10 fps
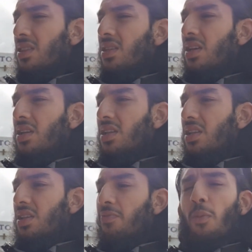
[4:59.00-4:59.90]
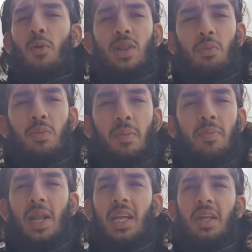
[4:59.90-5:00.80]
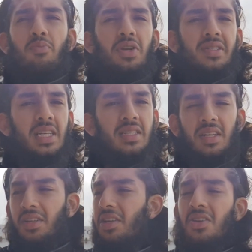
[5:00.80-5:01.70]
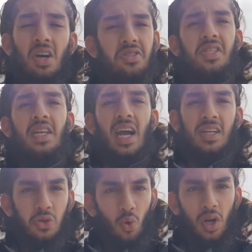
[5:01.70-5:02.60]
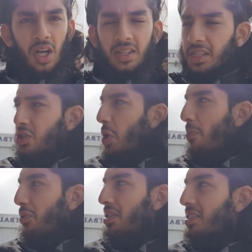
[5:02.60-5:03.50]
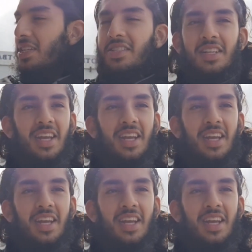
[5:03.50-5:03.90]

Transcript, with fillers: the the football that we've been playing in pre-season did not see at all. This is why pre-season,